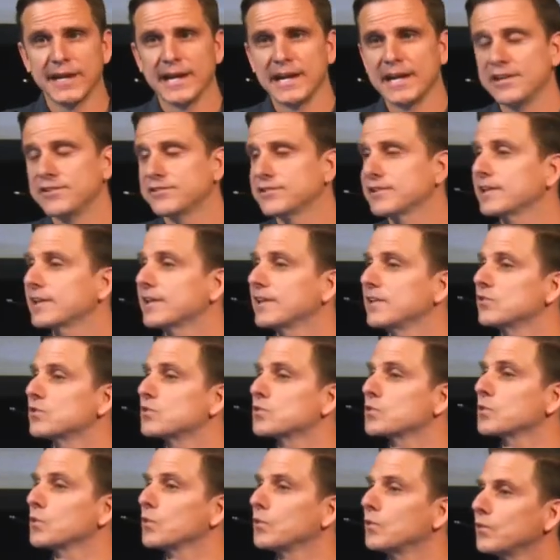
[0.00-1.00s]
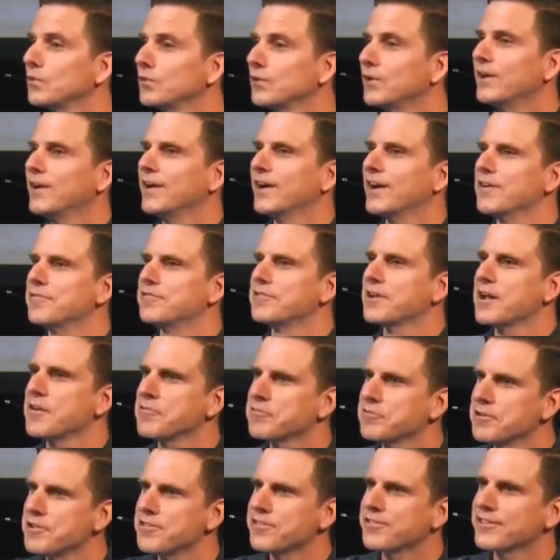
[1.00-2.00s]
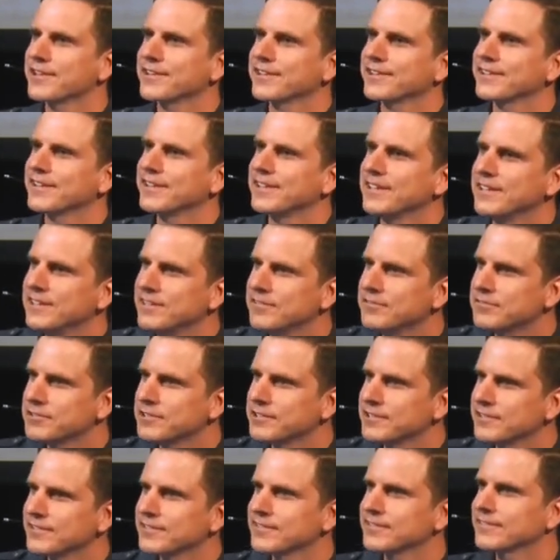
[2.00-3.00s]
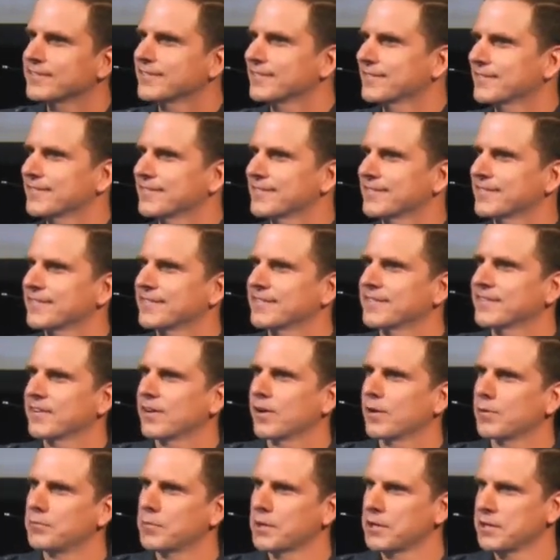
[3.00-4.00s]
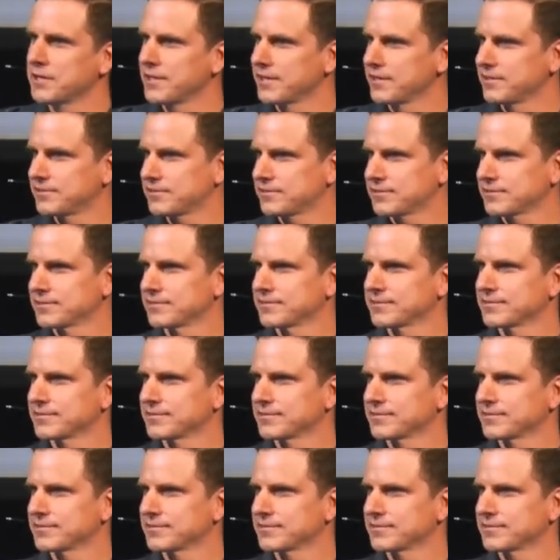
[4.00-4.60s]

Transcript: He's in control of everything, even our Mondays.